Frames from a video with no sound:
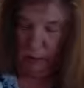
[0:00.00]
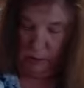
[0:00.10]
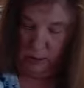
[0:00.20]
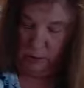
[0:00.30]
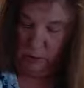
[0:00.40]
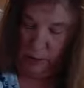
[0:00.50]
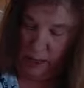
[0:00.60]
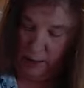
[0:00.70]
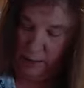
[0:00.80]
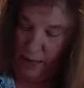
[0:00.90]
so we
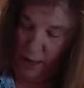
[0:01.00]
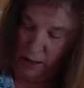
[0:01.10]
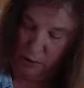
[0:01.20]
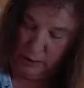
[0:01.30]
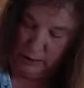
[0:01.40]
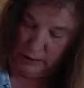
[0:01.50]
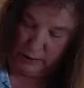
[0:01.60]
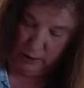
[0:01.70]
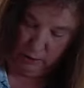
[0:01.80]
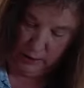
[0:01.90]
got that. We're going to
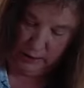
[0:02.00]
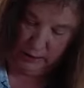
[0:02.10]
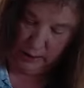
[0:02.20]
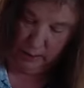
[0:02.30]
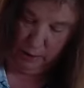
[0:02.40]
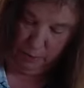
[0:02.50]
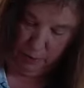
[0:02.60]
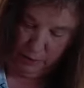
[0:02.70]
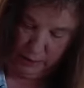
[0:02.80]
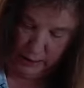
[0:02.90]
stir this up
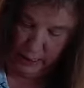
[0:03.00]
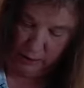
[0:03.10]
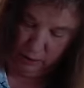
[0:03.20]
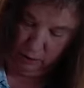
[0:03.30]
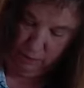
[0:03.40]
together.